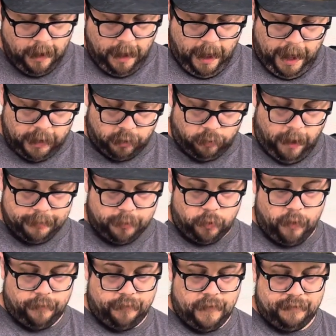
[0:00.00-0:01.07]
I swapped to
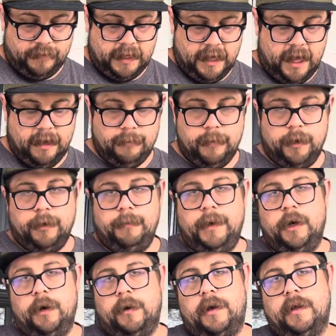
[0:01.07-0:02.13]
a 58
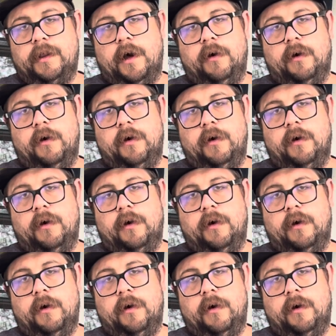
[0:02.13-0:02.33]
millimeter because